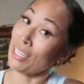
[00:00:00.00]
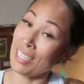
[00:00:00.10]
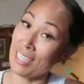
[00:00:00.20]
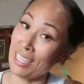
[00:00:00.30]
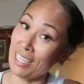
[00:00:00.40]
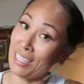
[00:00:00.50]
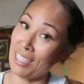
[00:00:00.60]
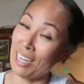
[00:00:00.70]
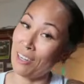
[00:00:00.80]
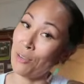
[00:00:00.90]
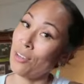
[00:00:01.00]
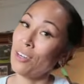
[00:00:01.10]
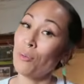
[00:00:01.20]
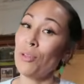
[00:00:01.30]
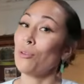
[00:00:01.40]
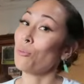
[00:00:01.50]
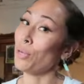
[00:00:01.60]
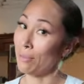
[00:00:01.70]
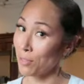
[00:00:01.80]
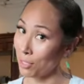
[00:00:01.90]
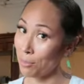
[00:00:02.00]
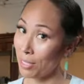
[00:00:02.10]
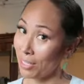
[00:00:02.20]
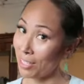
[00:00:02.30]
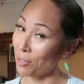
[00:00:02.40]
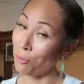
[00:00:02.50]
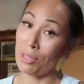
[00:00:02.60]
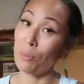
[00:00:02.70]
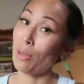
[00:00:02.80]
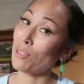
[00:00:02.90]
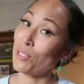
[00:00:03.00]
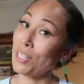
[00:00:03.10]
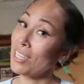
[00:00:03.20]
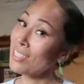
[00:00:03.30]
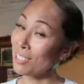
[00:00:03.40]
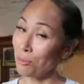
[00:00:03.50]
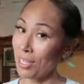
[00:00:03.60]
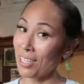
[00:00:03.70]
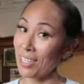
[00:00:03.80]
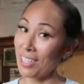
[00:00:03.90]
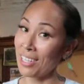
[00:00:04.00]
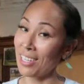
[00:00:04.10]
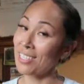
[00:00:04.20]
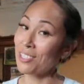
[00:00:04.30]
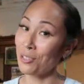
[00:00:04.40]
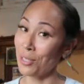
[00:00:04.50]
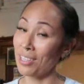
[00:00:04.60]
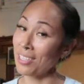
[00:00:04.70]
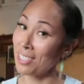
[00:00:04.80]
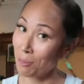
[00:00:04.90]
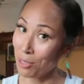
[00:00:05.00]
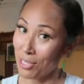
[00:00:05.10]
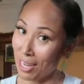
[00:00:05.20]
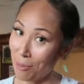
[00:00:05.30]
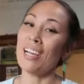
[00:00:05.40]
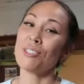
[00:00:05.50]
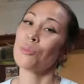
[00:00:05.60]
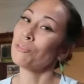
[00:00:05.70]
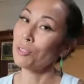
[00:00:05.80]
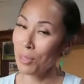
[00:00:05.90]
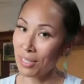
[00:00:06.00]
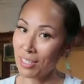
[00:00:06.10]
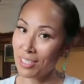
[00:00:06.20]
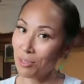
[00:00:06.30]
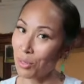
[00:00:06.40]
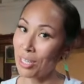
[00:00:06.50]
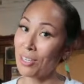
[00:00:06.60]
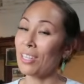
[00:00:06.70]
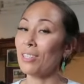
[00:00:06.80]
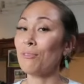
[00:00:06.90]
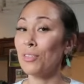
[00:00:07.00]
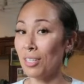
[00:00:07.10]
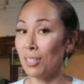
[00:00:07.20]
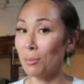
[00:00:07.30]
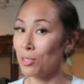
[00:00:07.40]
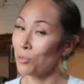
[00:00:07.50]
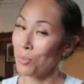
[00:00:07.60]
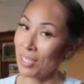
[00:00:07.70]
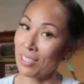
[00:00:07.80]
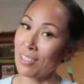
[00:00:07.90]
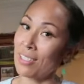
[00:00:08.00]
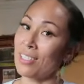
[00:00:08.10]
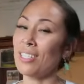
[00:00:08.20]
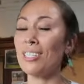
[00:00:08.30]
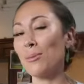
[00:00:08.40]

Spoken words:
Because Waialae has a lot more things. It's longer. It's bigger. There's more to do. But you're not walking to the ocean like surfing.